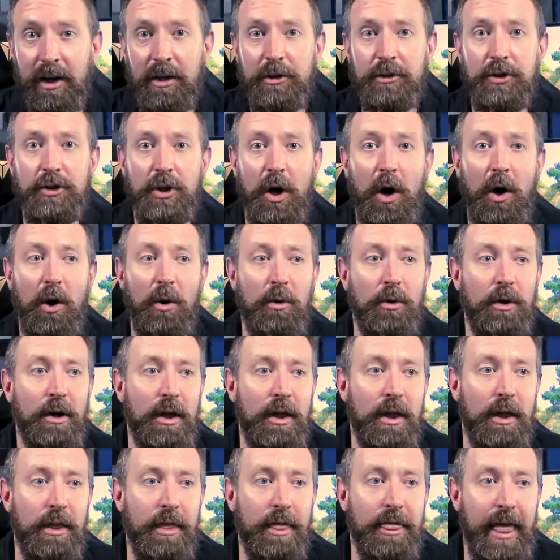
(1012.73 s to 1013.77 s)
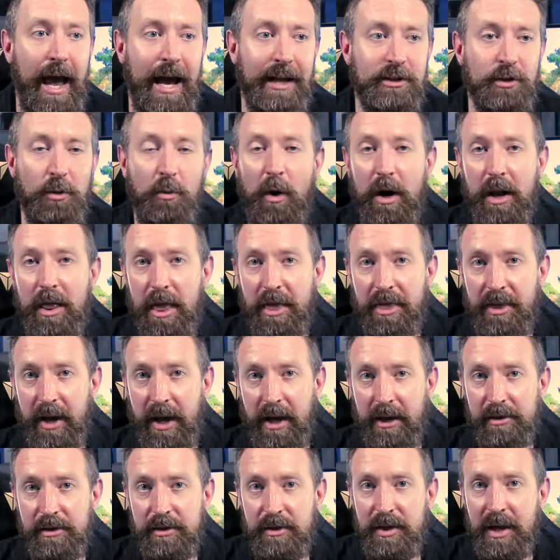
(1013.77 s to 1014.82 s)
So that's one of the
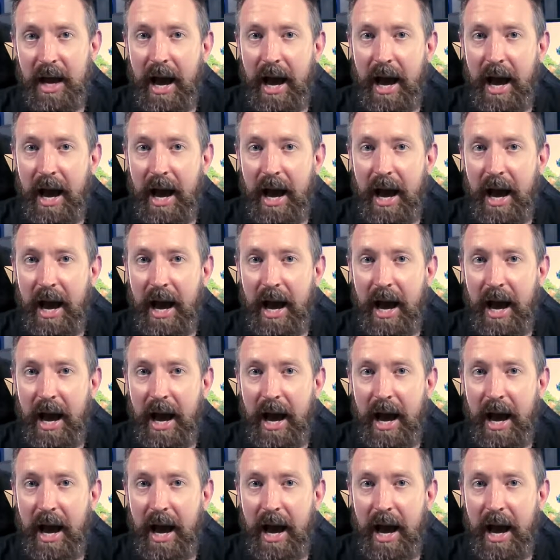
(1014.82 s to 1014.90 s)
things